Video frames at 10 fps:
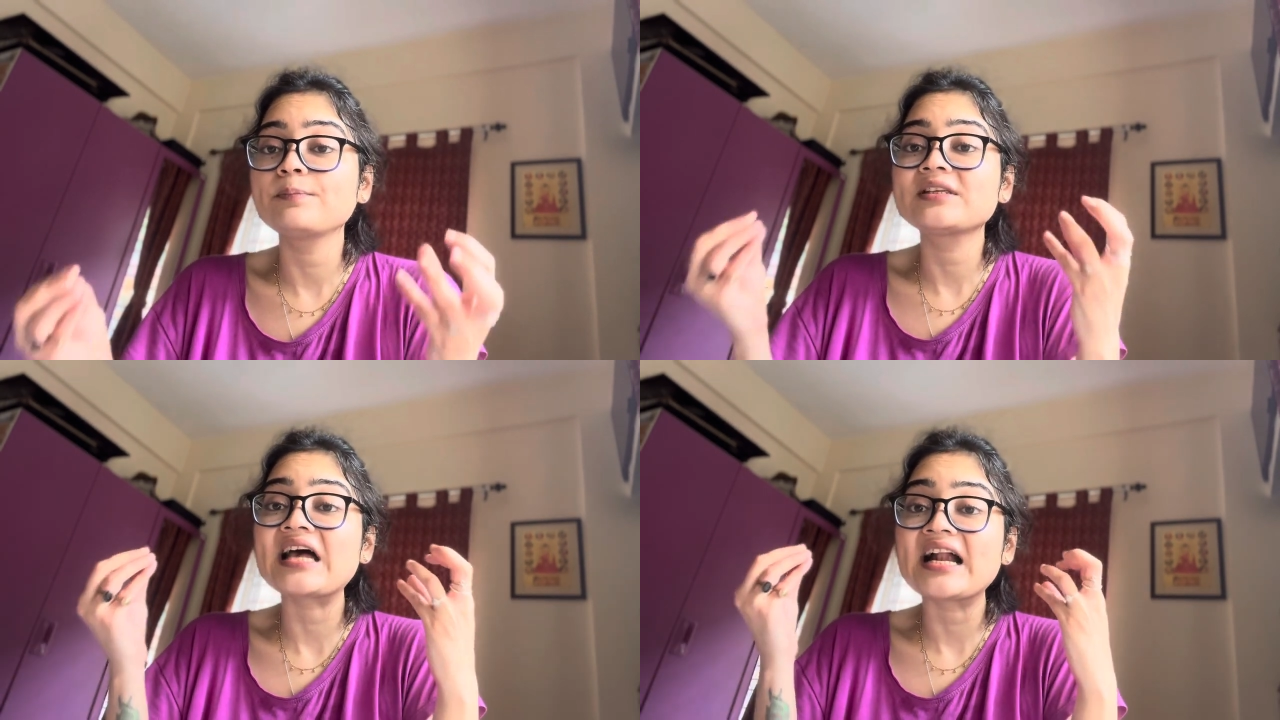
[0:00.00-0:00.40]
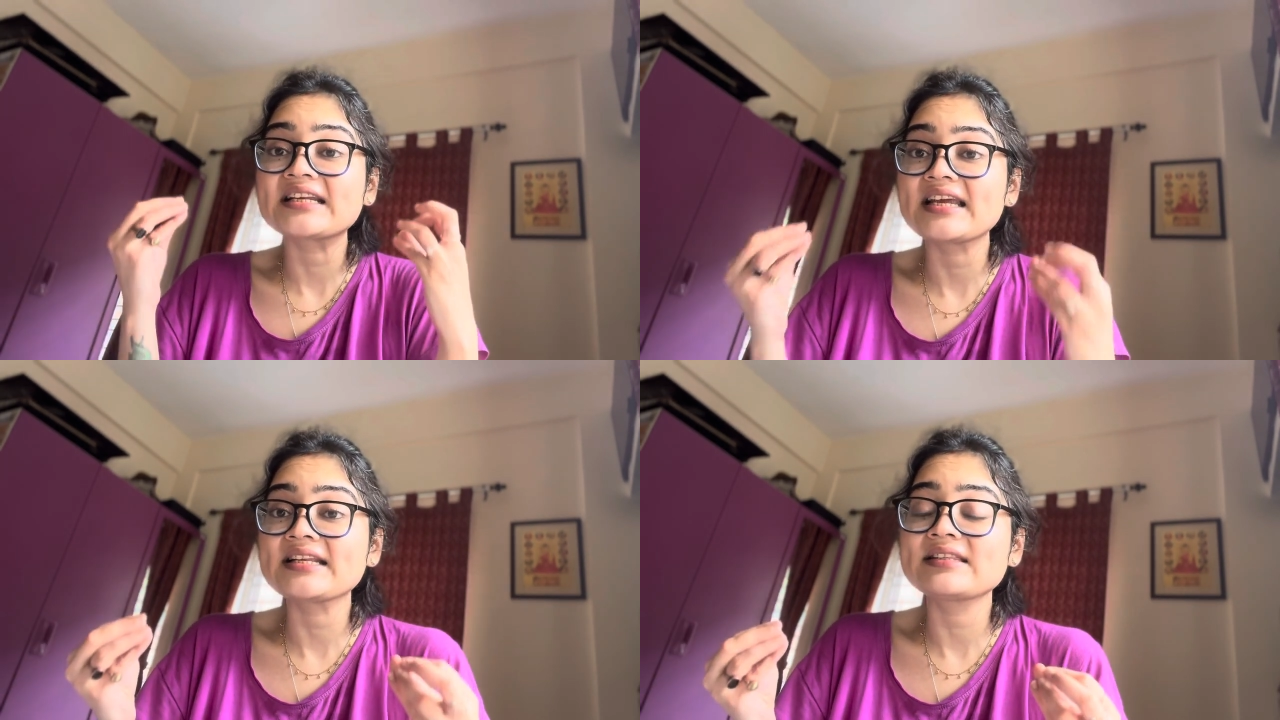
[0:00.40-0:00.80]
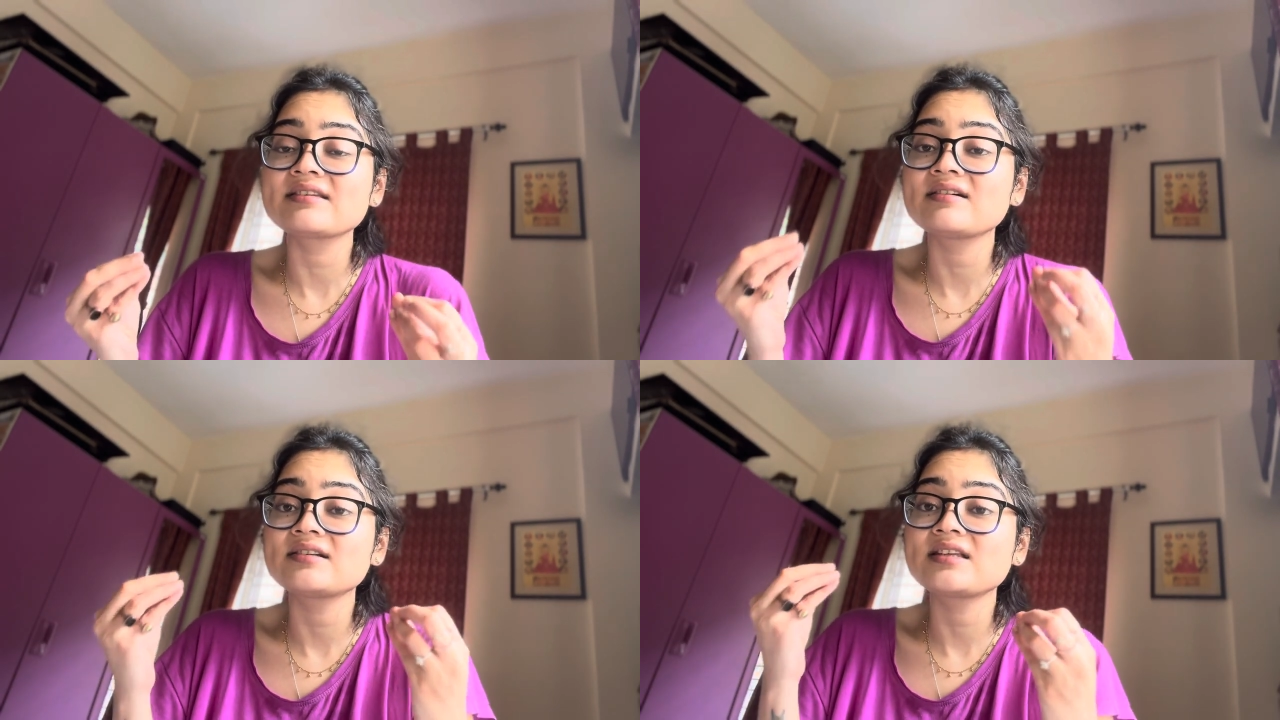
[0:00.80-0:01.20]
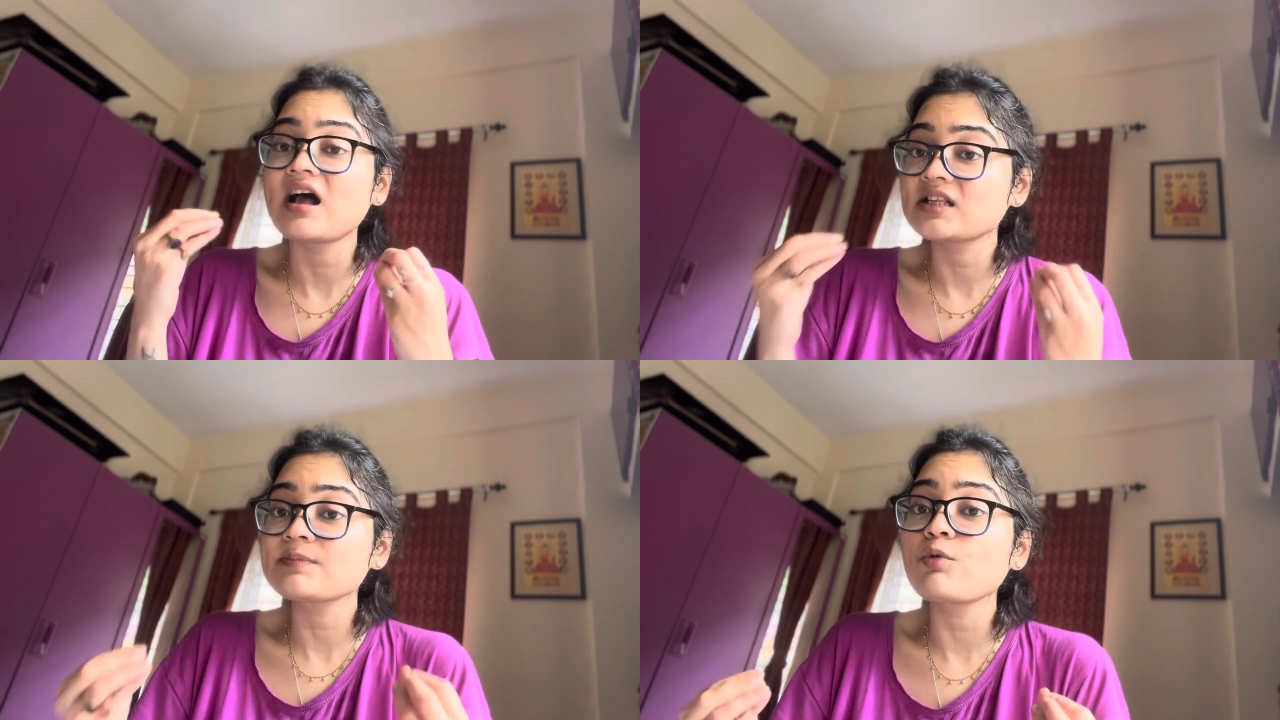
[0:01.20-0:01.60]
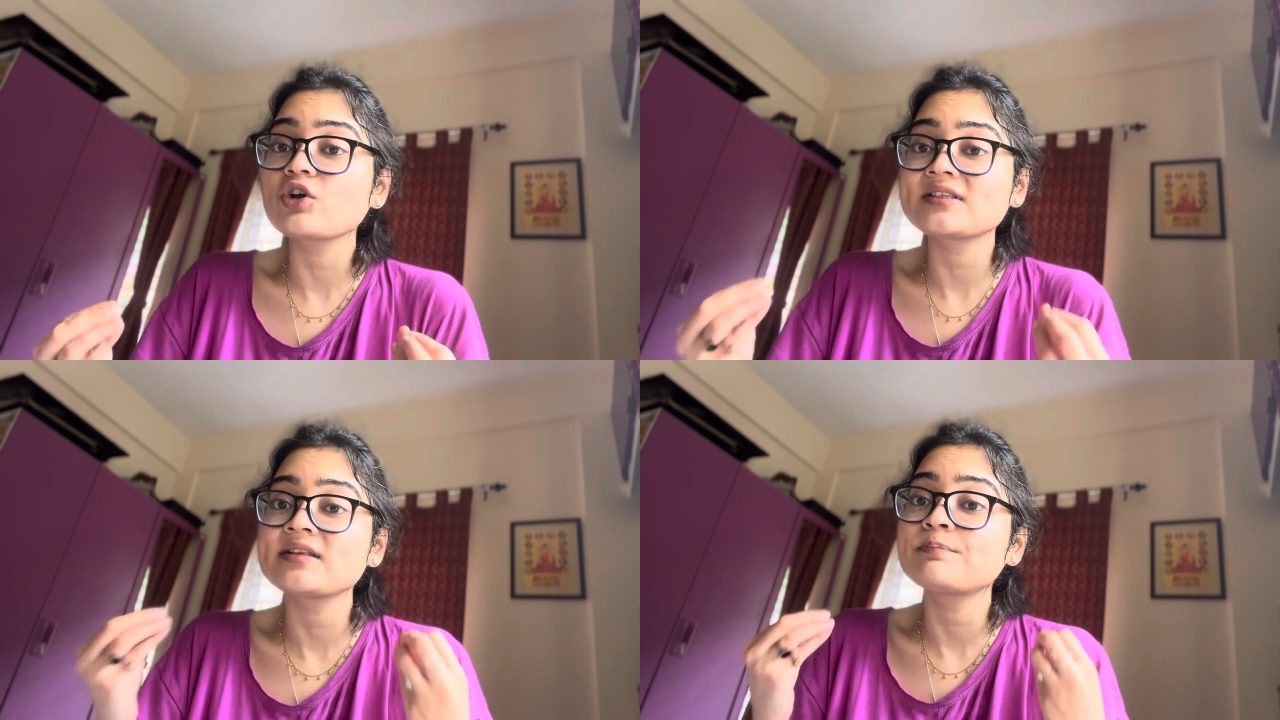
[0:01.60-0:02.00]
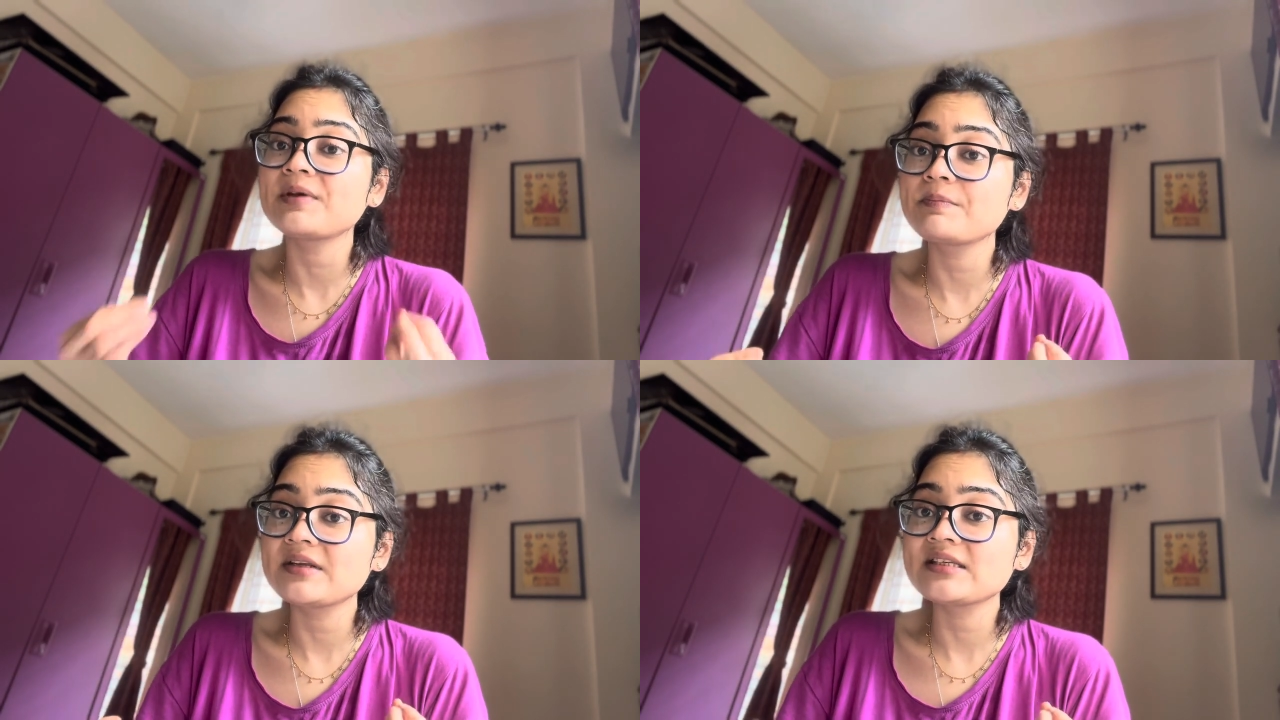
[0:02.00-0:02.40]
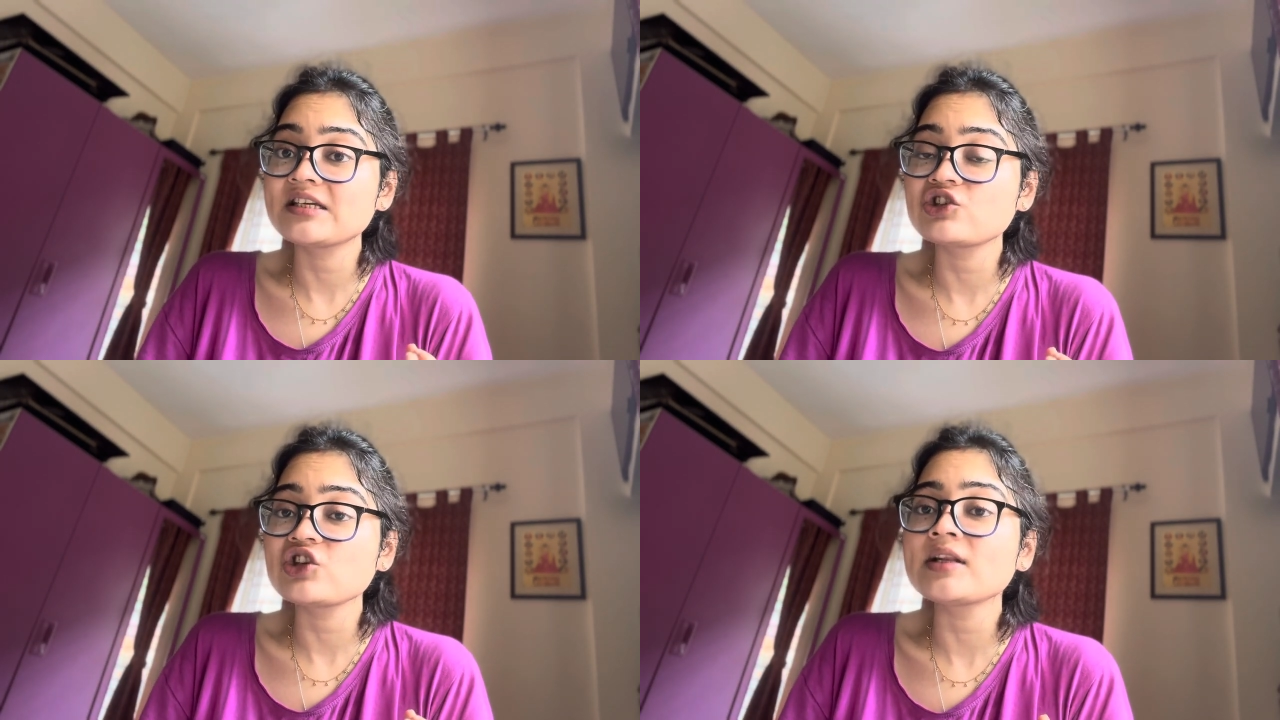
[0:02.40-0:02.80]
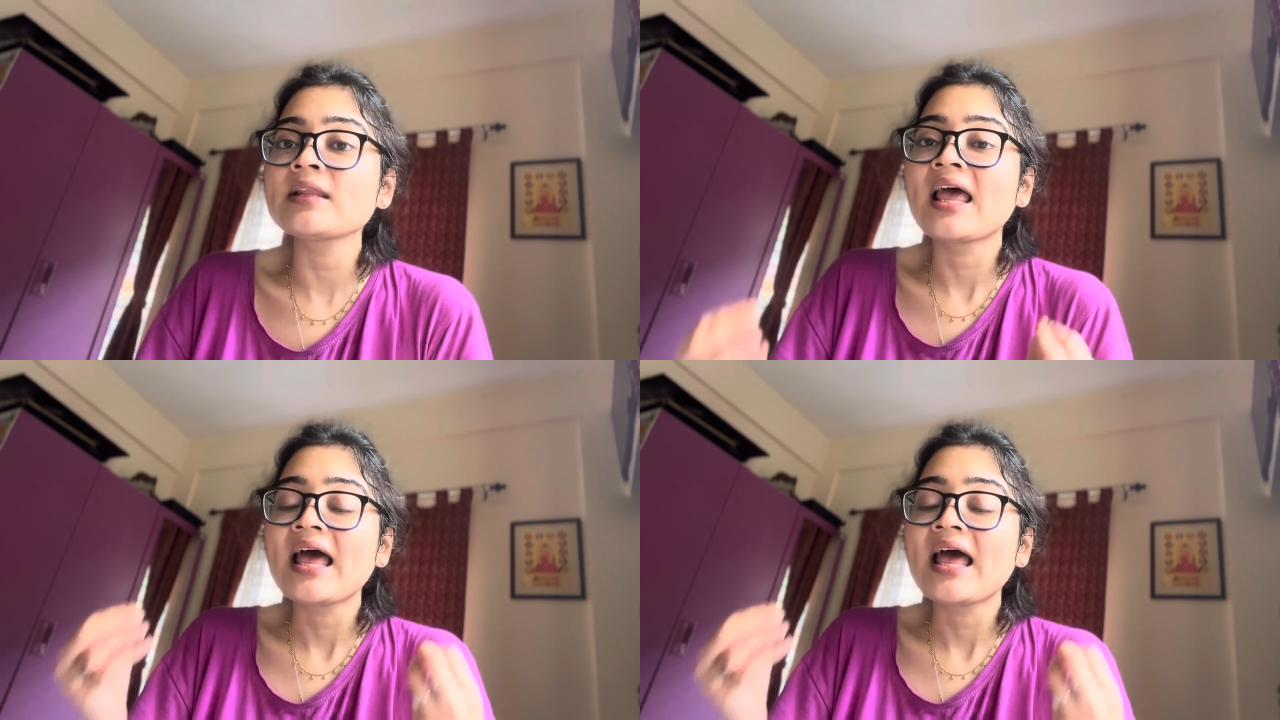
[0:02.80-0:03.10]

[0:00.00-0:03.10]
target the dark spots and pigmentation